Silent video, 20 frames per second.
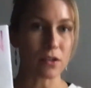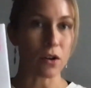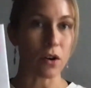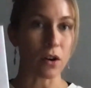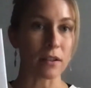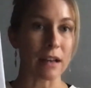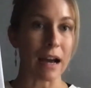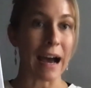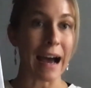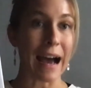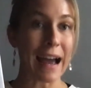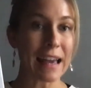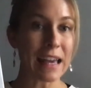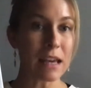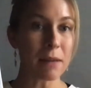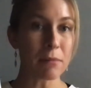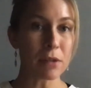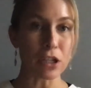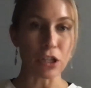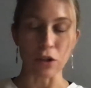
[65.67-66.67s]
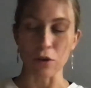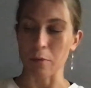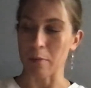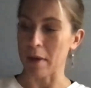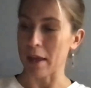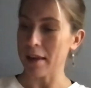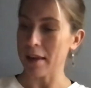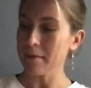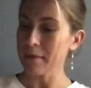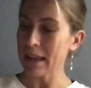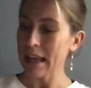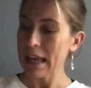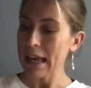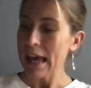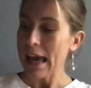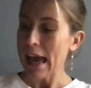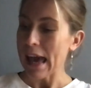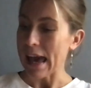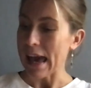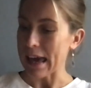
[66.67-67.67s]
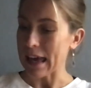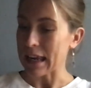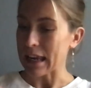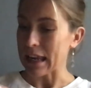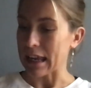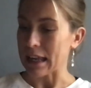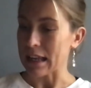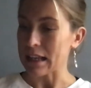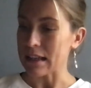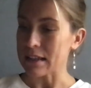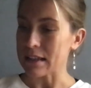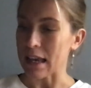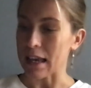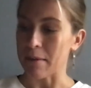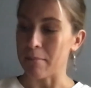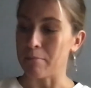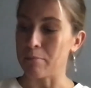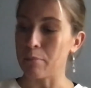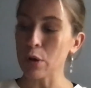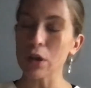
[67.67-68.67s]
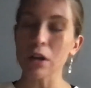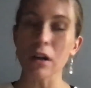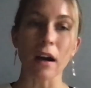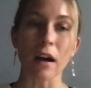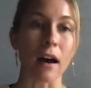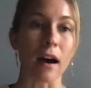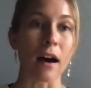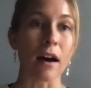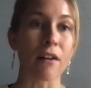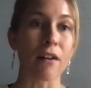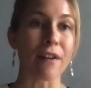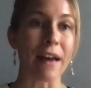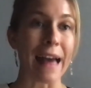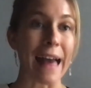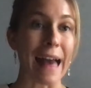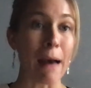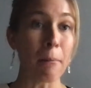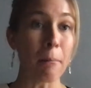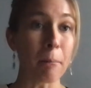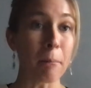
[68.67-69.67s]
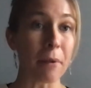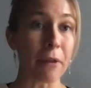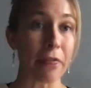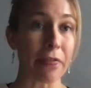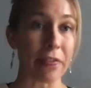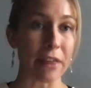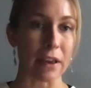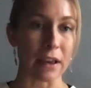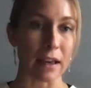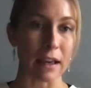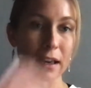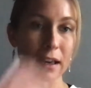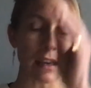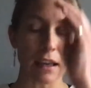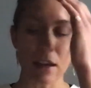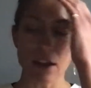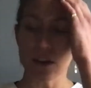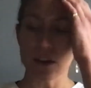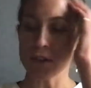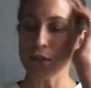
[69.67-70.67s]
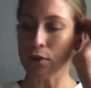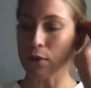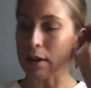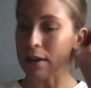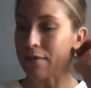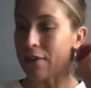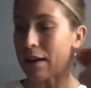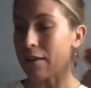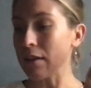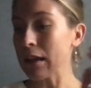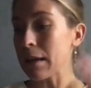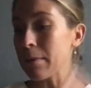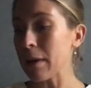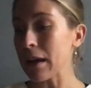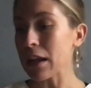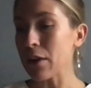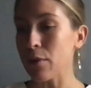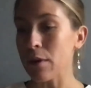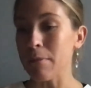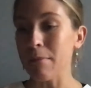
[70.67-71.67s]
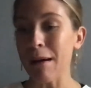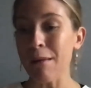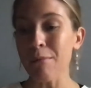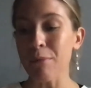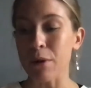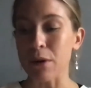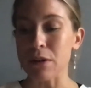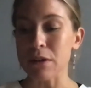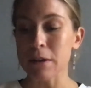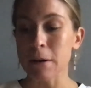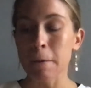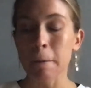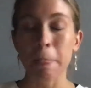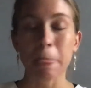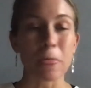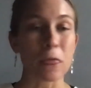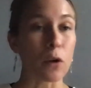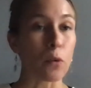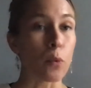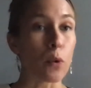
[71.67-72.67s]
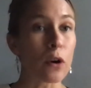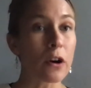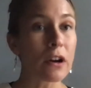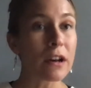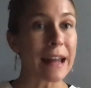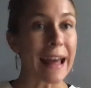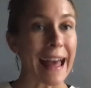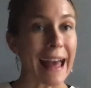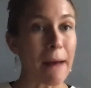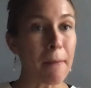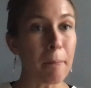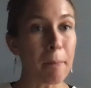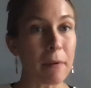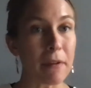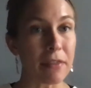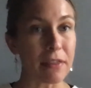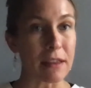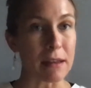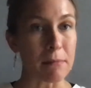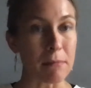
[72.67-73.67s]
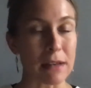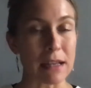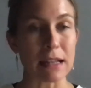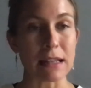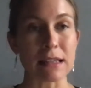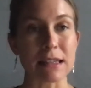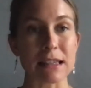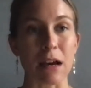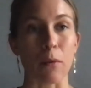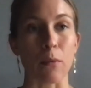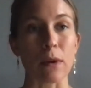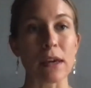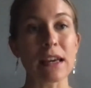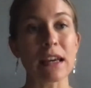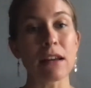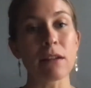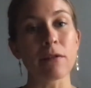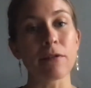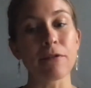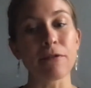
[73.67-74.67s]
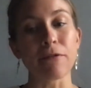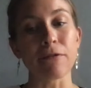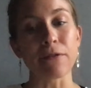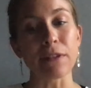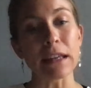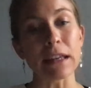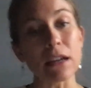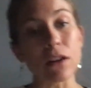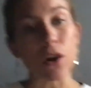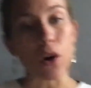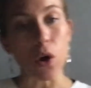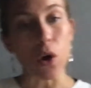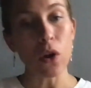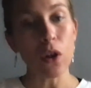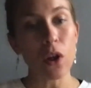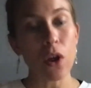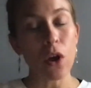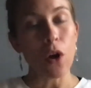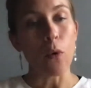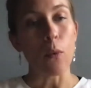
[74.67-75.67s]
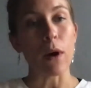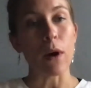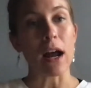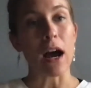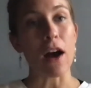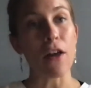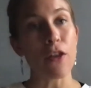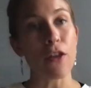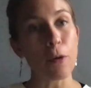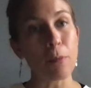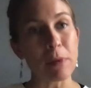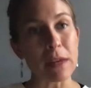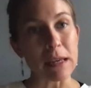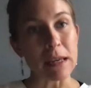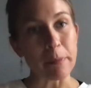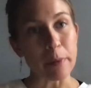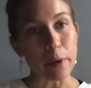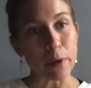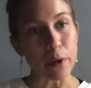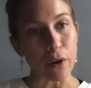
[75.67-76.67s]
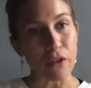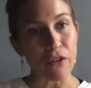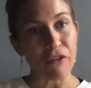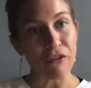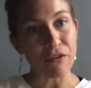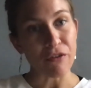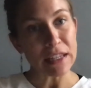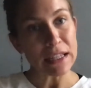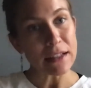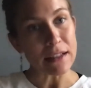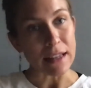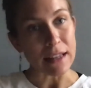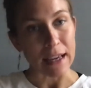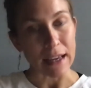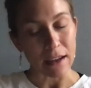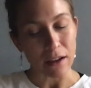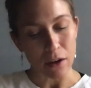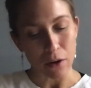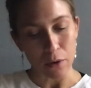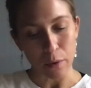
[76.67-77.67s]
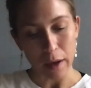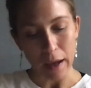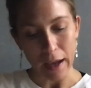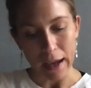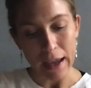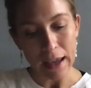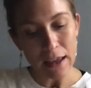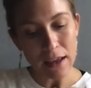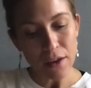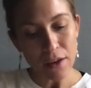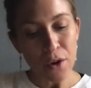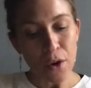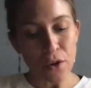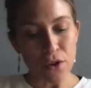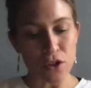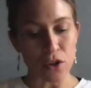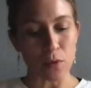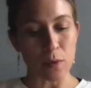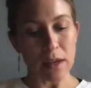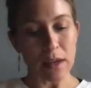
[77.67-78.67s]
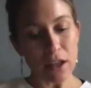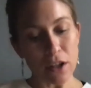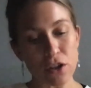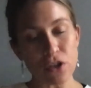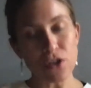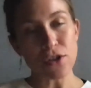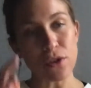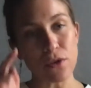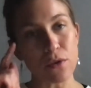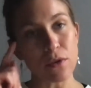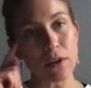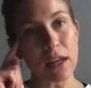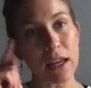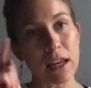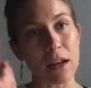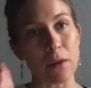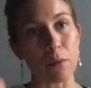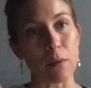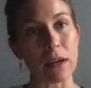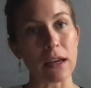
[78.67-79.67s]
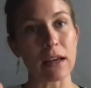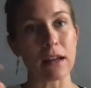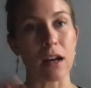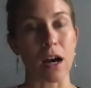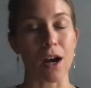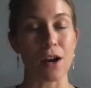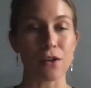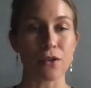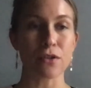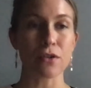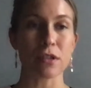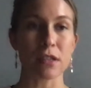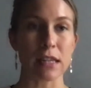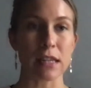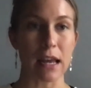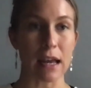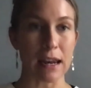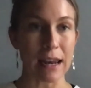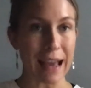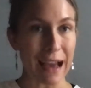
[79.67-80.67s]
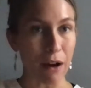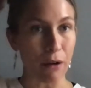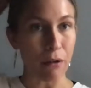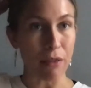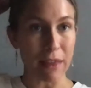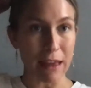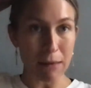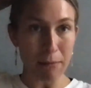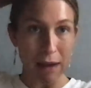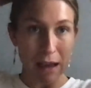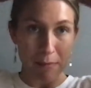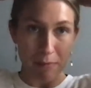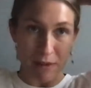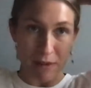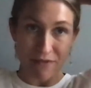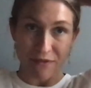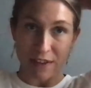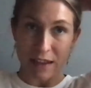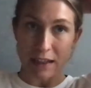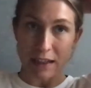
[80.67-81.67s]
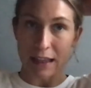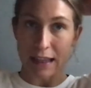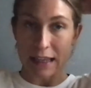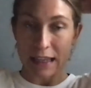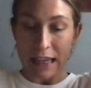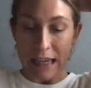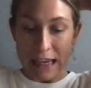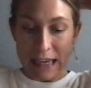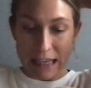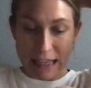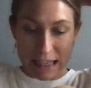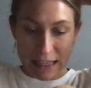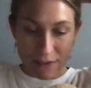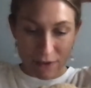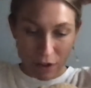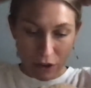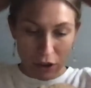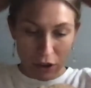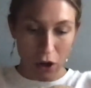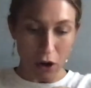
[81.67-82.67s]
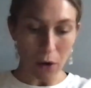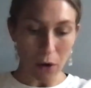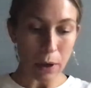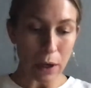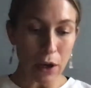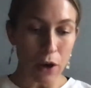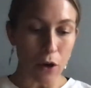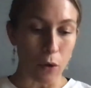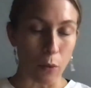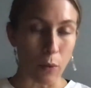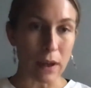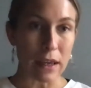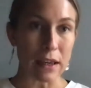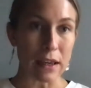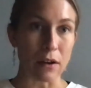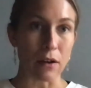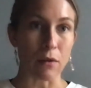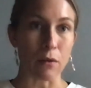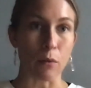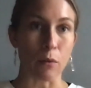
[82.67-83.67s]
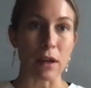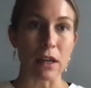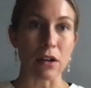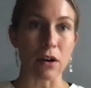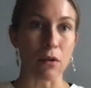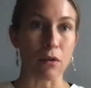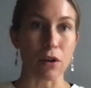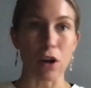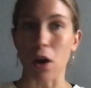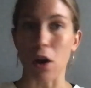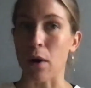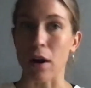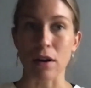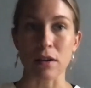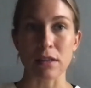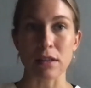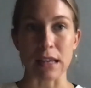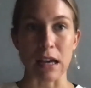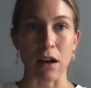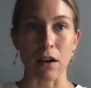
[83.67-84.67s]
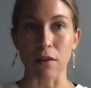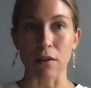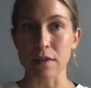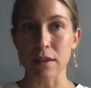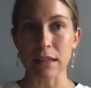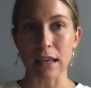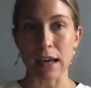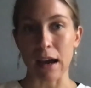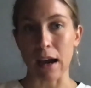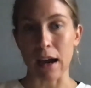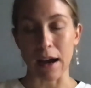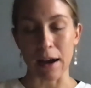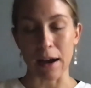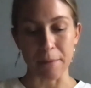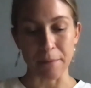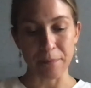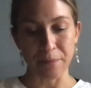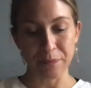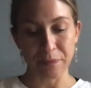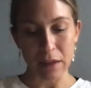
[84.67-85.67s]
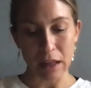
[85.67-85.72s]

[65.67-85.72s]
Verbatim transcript: called I Am Human, and it is a book of empathy. So, if anybody remembers, the word empathy means that we can feel what other people are feeling, okay? So we can tune in and we can understand how they might be feeling, even though we we don't know ourselves um,